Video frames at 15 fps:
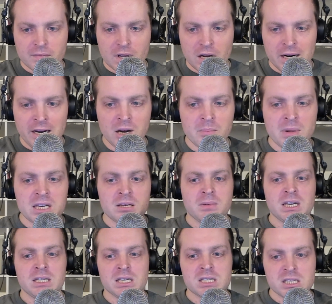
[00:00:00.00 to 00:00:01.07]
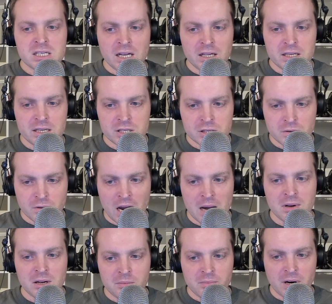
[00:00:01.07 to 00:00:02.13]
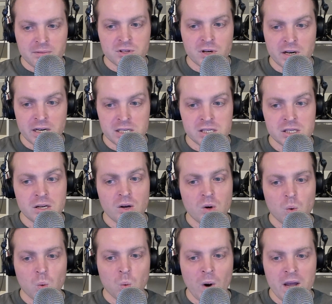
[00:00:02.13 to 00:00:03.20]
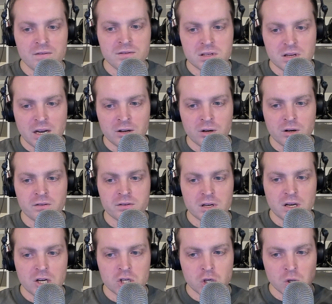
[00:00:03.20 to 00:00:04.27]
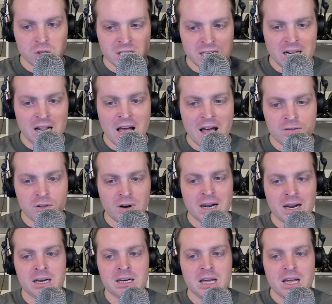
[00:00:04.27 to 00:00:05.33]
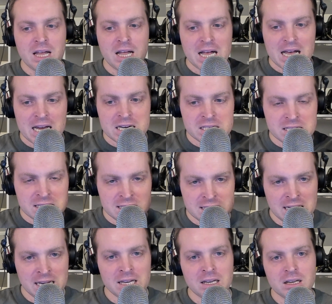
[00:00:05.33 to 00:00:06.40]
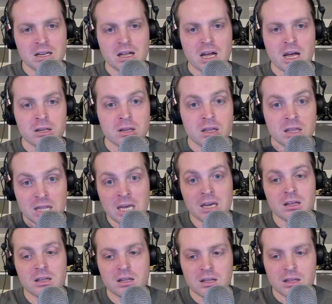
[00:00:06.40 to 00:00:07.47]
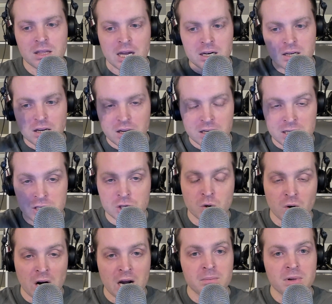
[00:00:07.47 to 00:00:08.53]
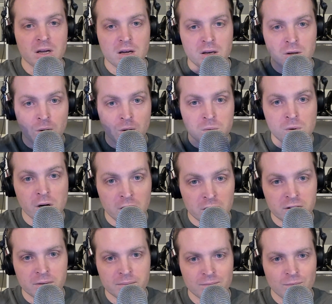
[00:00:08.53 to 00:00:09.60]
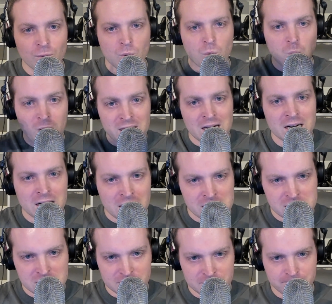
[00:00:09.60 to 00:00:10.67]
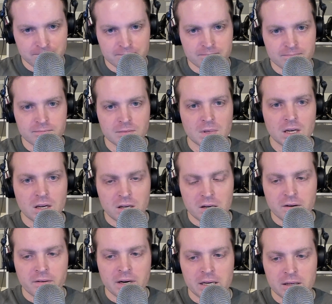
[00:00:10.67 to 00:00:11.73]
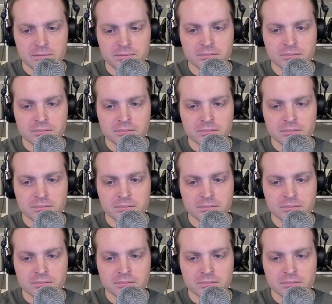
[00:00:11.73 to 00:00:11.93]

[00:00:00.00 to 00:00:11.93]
linear mathematics still describe and parameterize waves and curves. So you still have the line as the thing that describe your world without lines. Right?